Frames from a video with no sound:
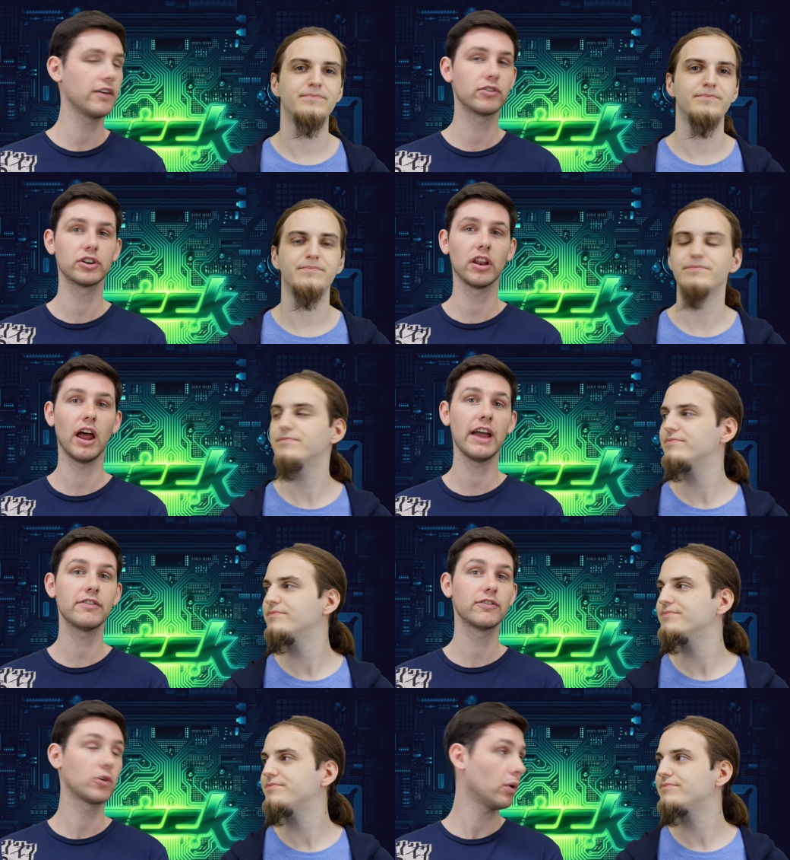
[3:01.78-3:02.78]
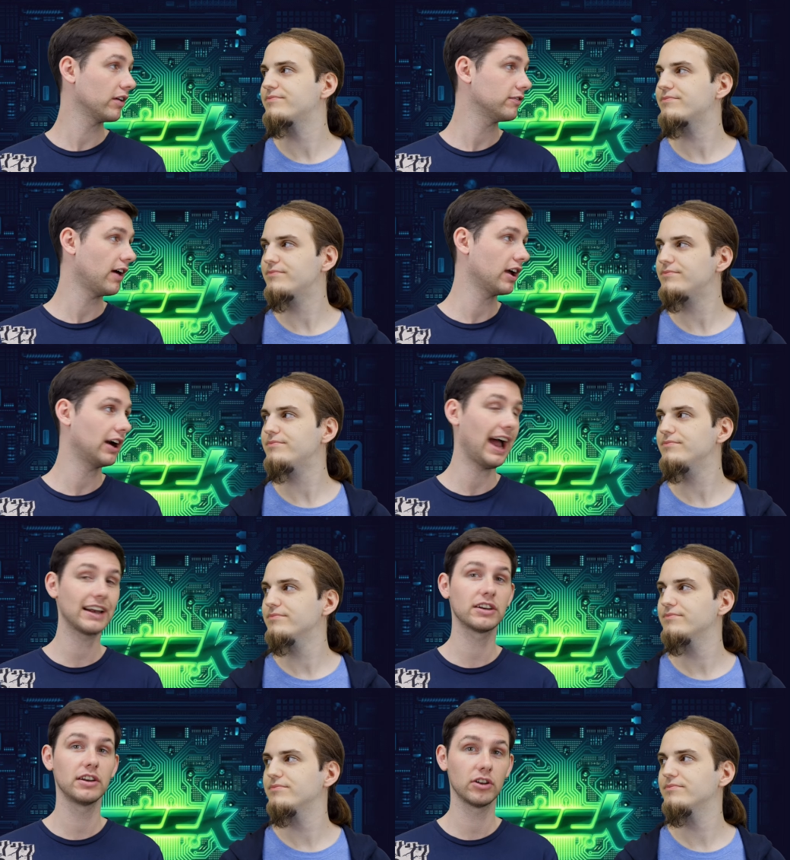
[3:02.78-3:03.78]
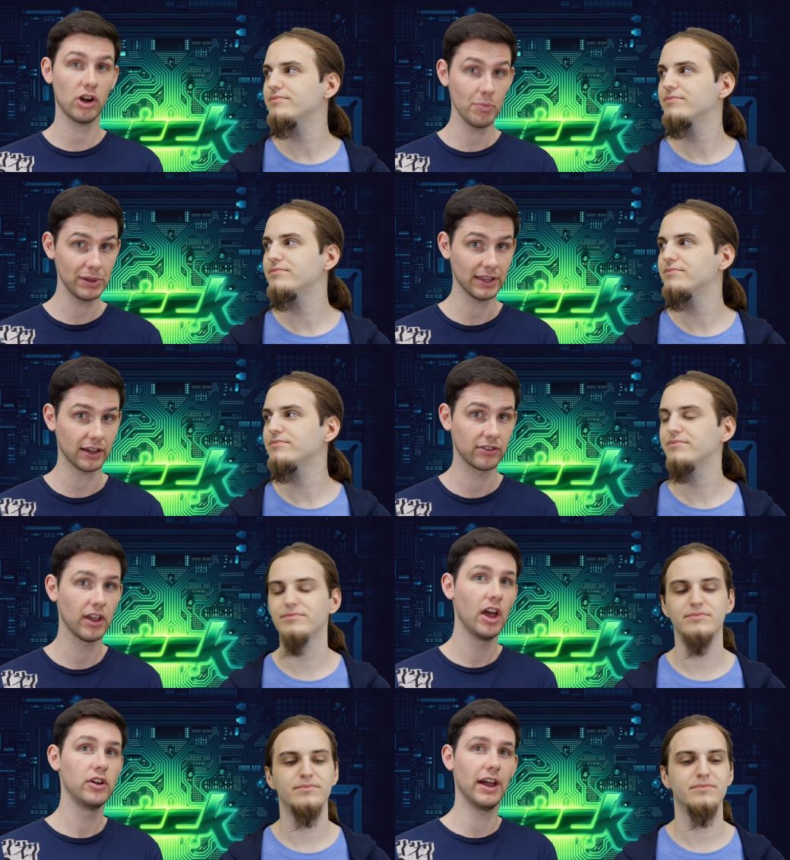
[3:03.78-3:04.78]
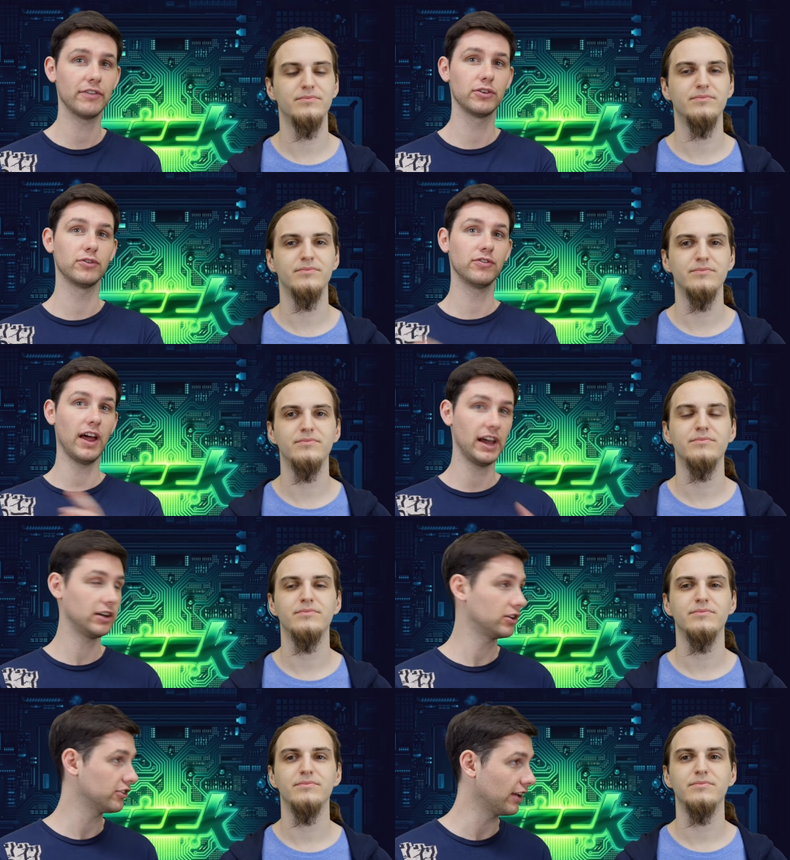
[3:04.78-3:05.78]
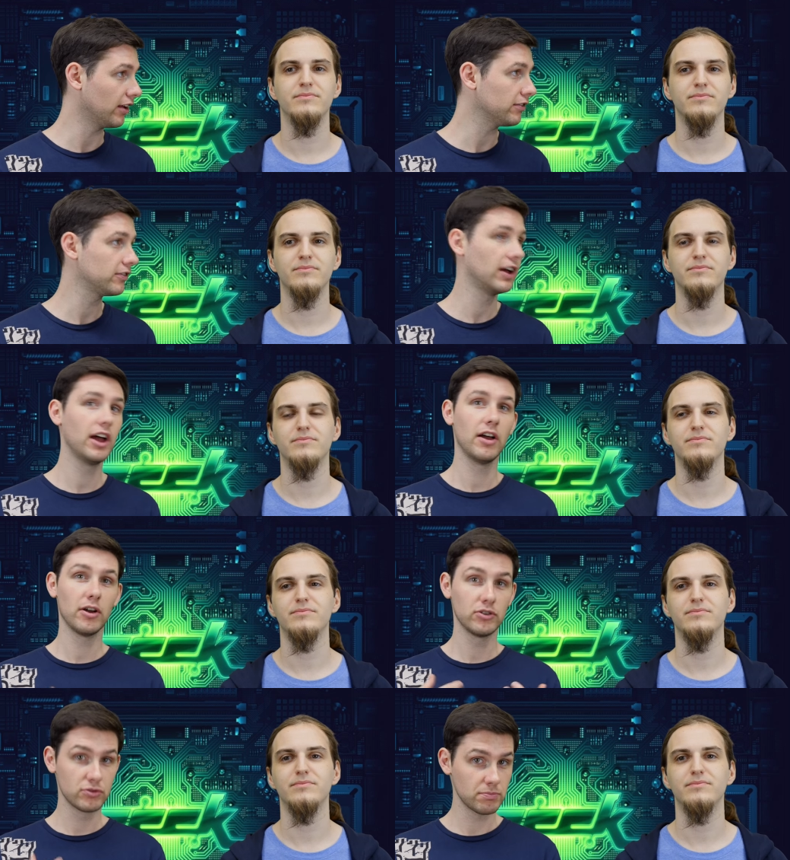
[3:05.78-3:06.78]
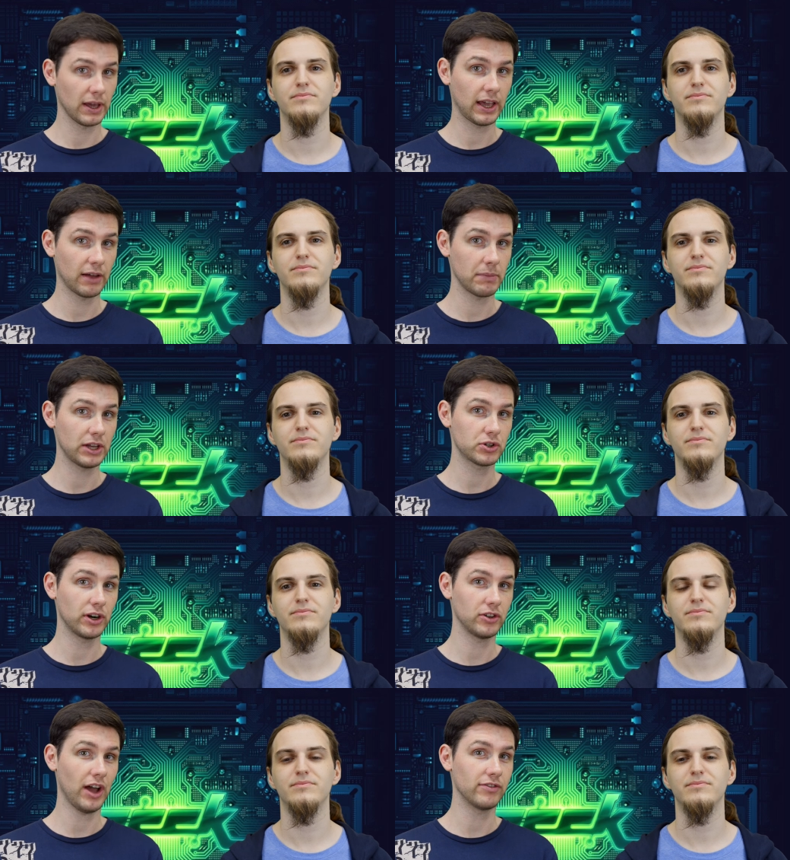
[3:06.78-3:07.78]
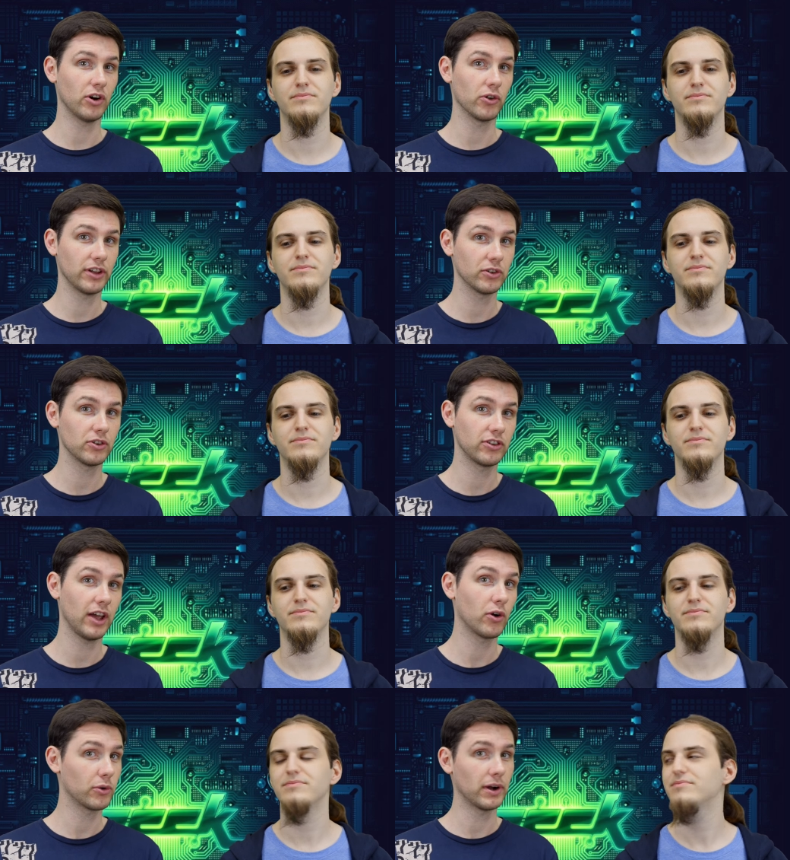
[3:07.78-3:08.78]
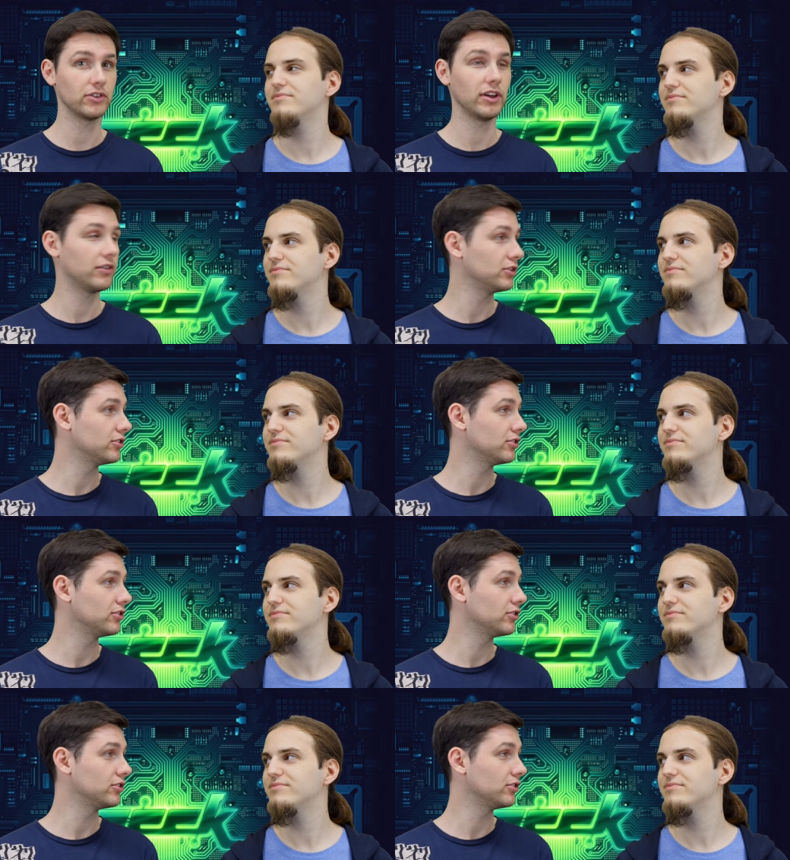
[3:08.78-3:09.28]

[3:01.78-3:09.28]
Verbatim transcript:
Speaker 1: for the live qualifier at Computex. You have to fly out yourself, make sure that you have a hotel to stay, otherwise you have to